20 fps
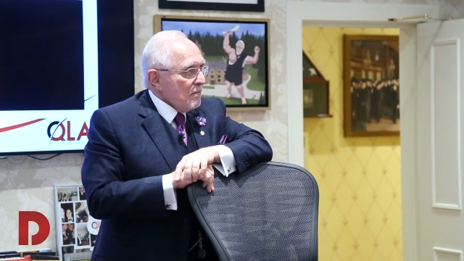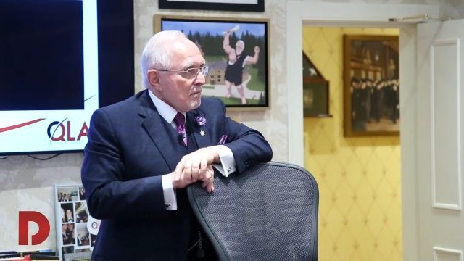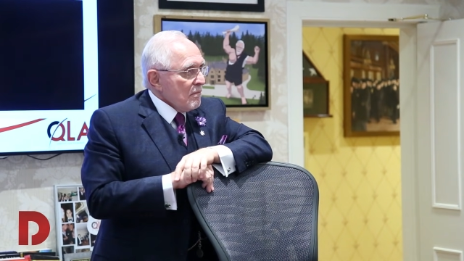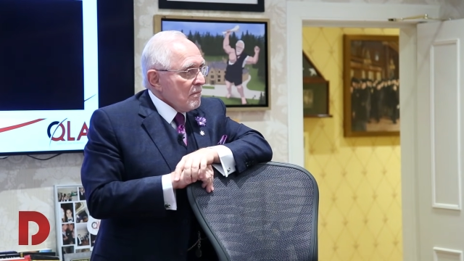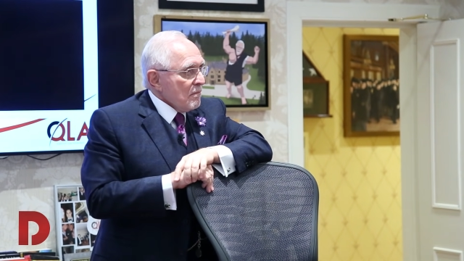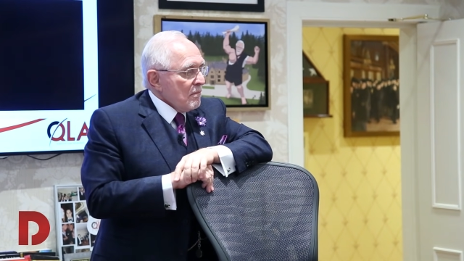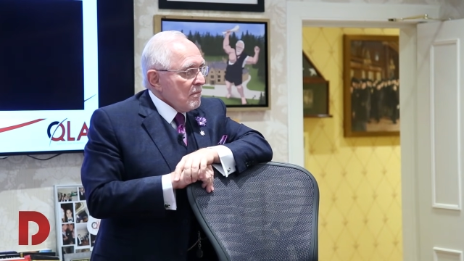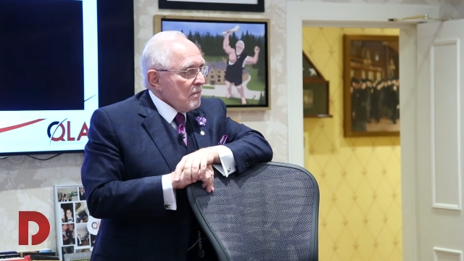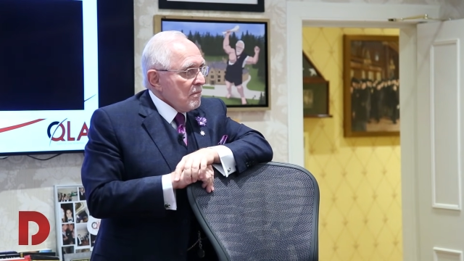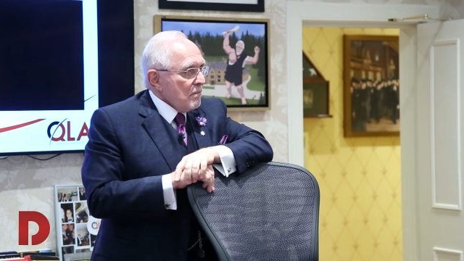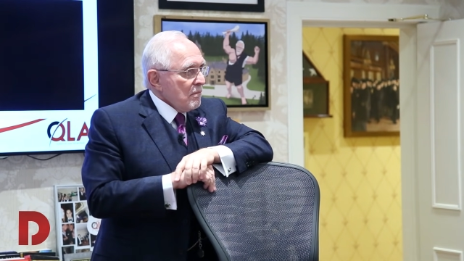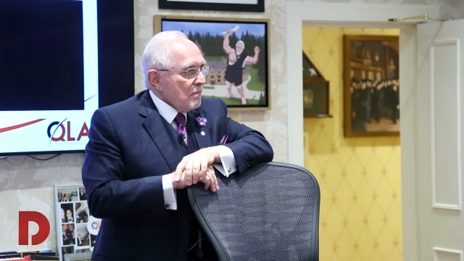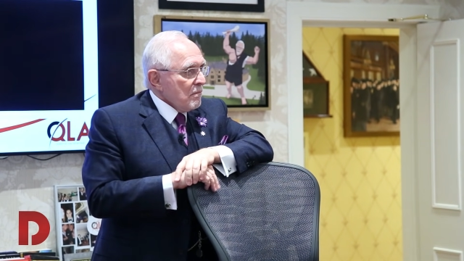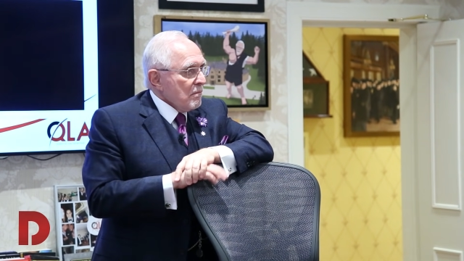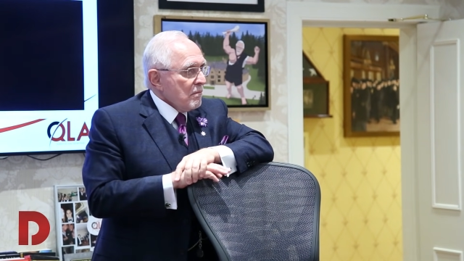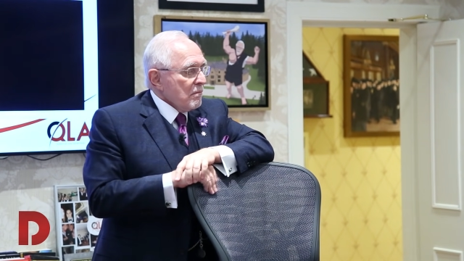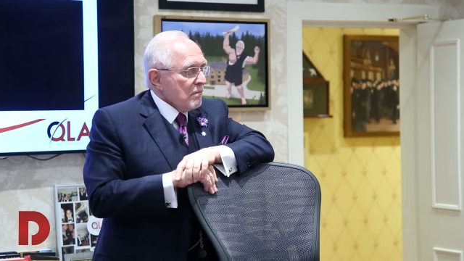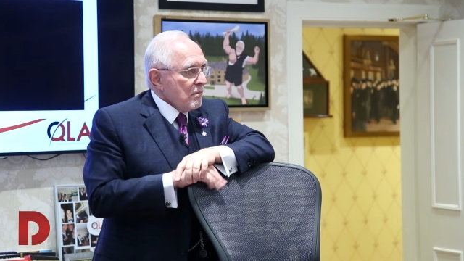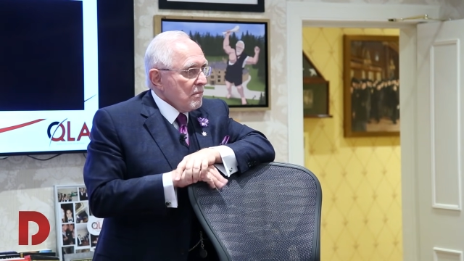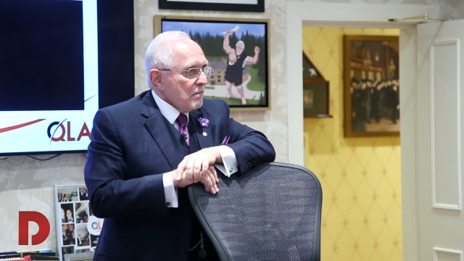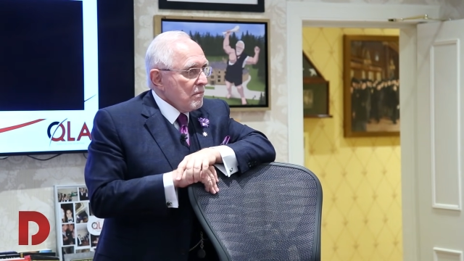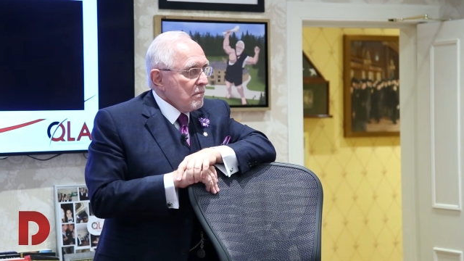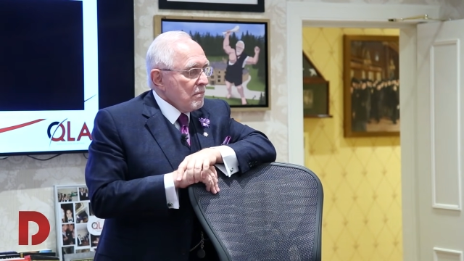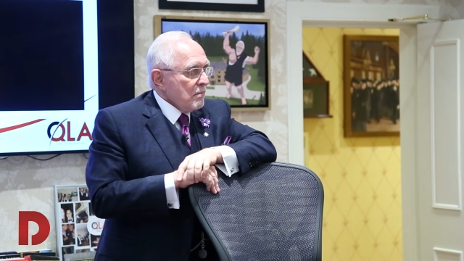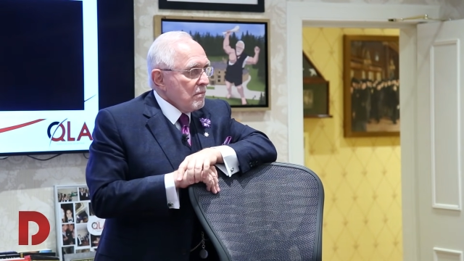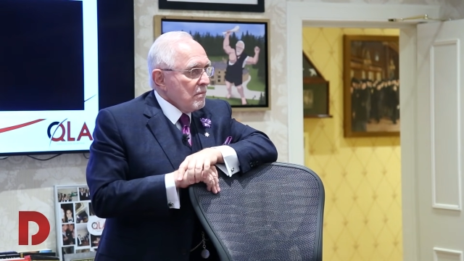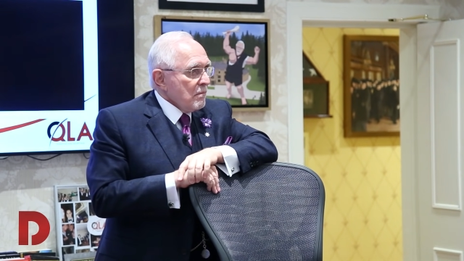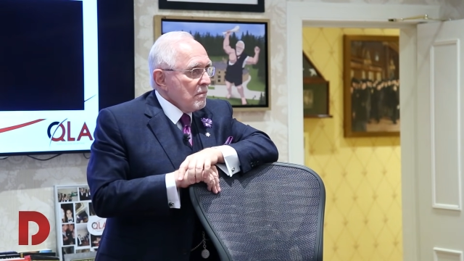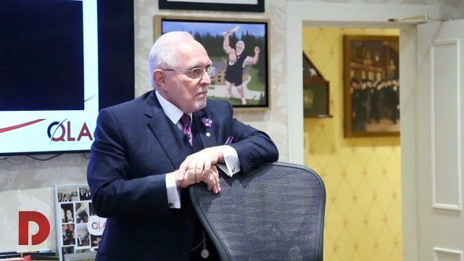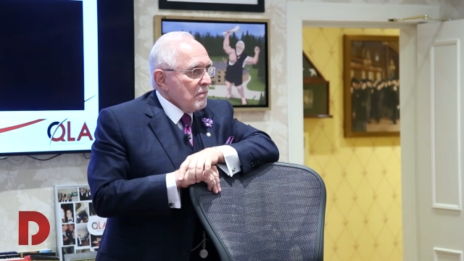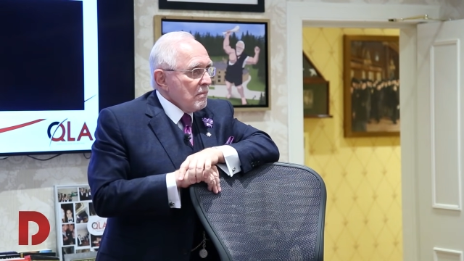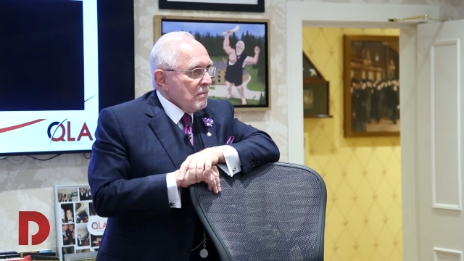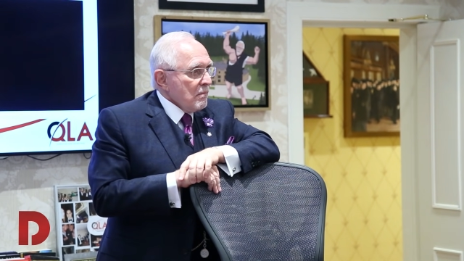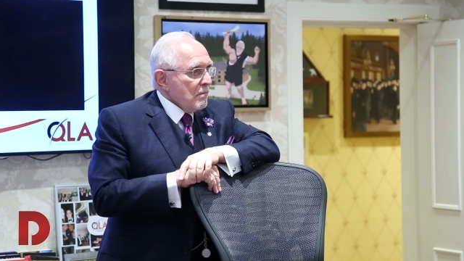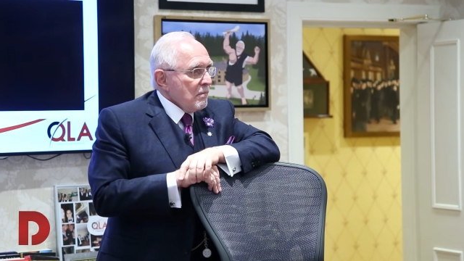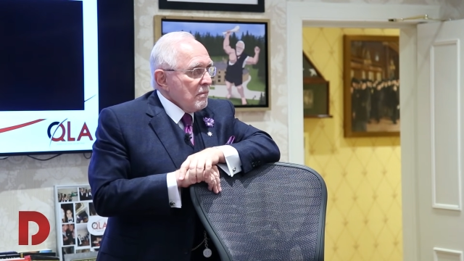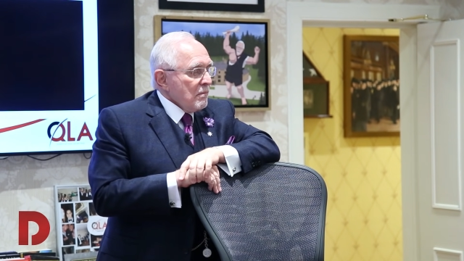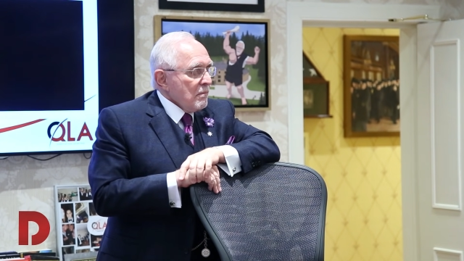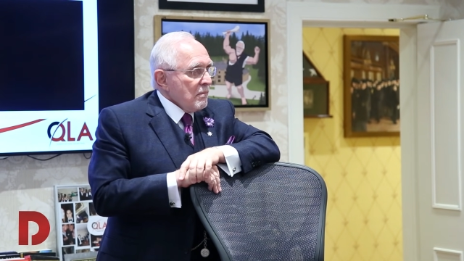(no one is talking)